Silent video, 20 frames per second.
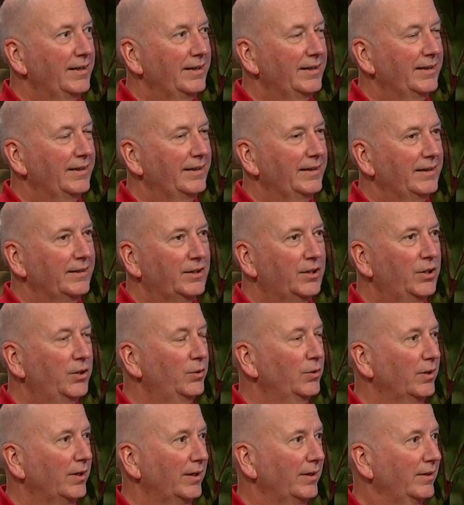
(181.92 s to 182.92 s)
uh,
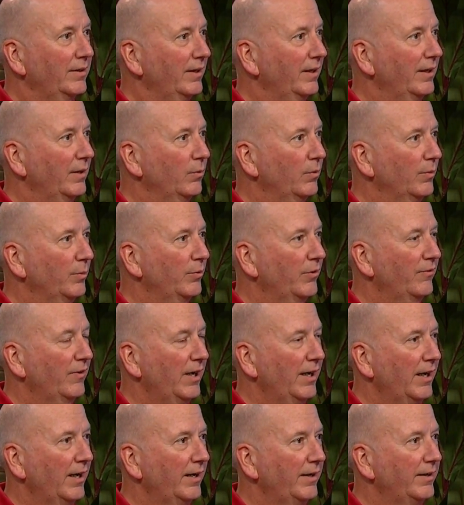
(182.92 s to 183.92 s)
cooling that it will mm-hmm.
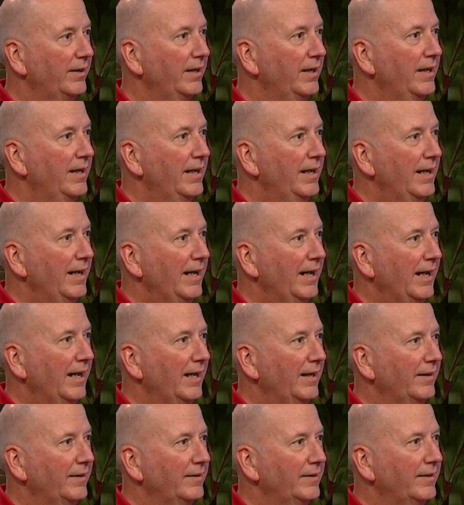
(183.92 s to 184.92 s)
provide.
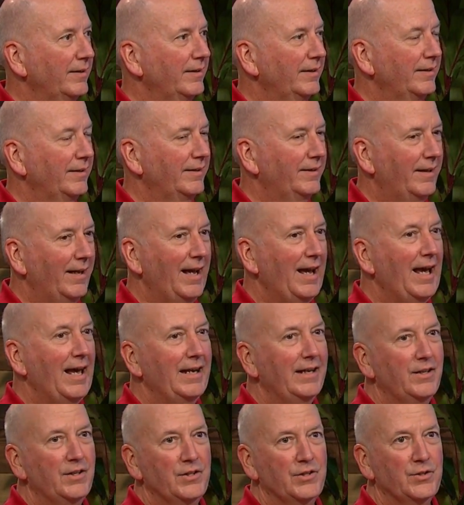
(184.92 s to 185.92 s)
And
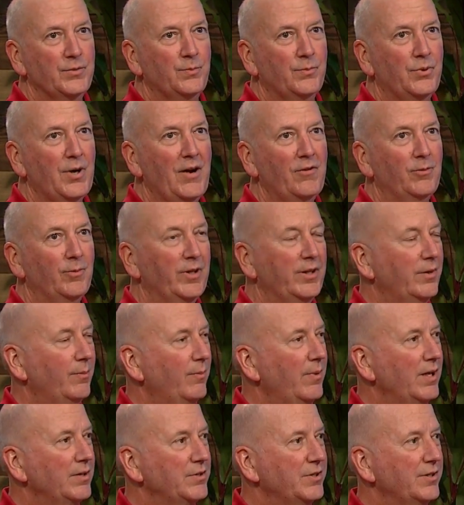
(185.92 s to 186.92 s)
that is probably the
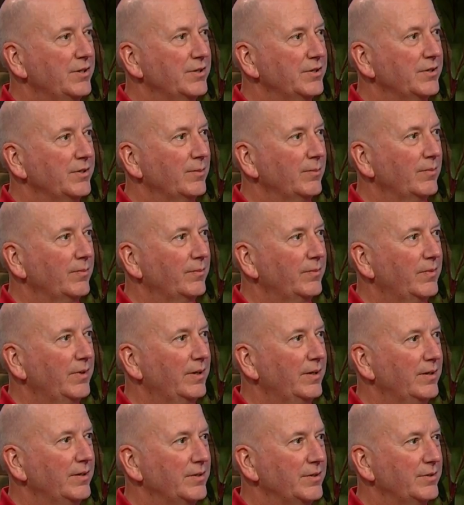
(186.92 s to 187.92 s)
best system
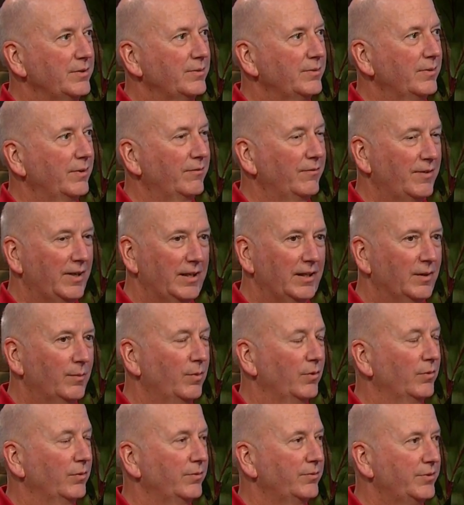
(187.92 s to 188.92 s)
that is
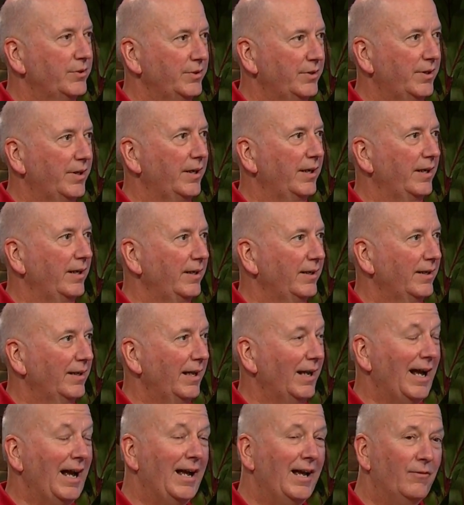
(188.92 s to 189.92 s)
available today.
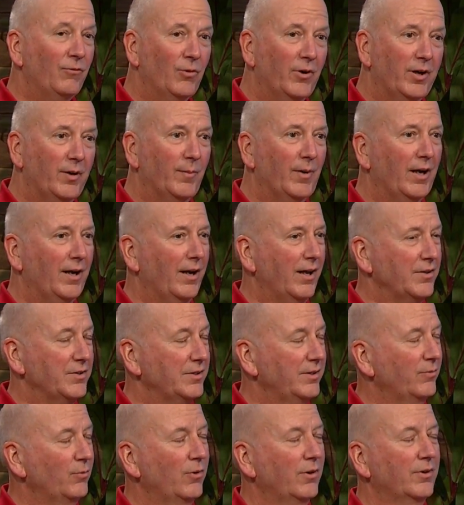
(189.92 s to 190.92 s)
And I have one in my
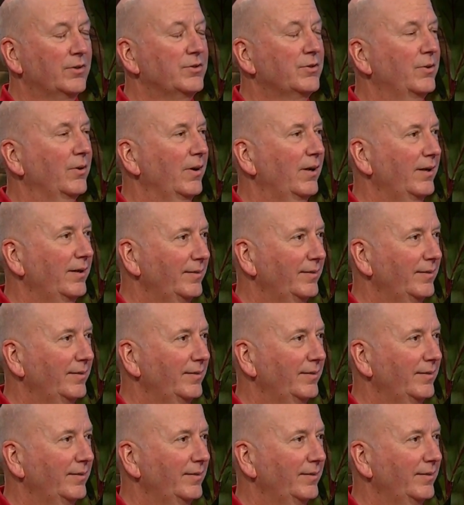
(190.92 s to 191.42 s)
house that works great.